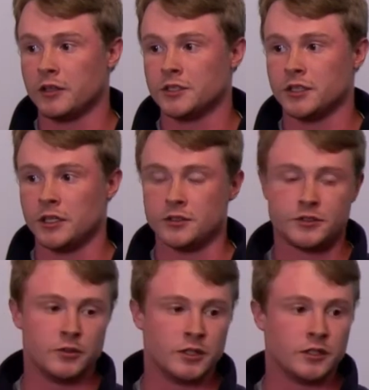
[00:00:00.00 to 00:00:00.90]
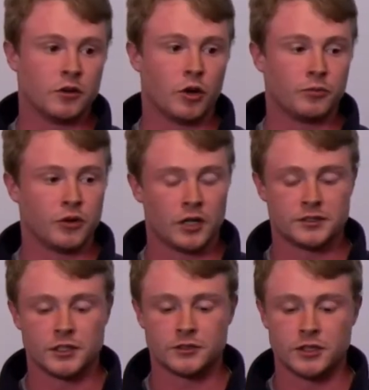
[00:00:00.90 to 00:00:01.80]
exchange unit in our
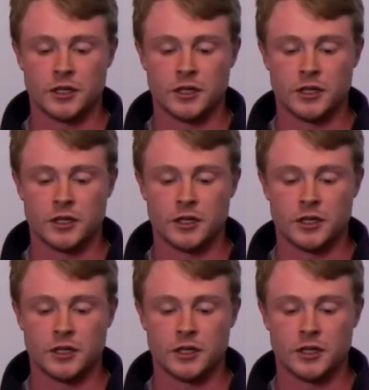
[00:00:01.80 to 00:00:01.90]
process,